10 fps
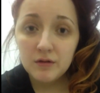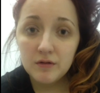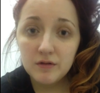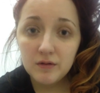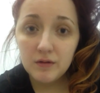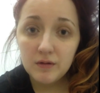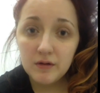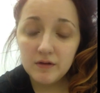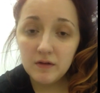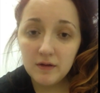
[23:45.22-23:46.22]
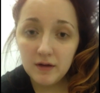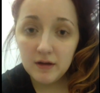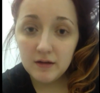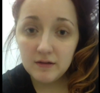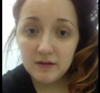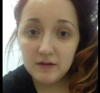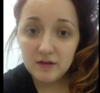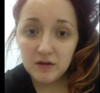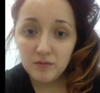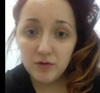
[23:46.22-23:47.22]
So as long as it's
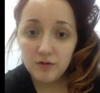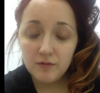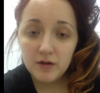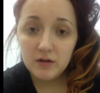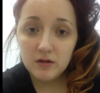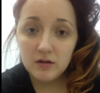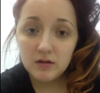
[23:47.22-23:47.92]
an improvement,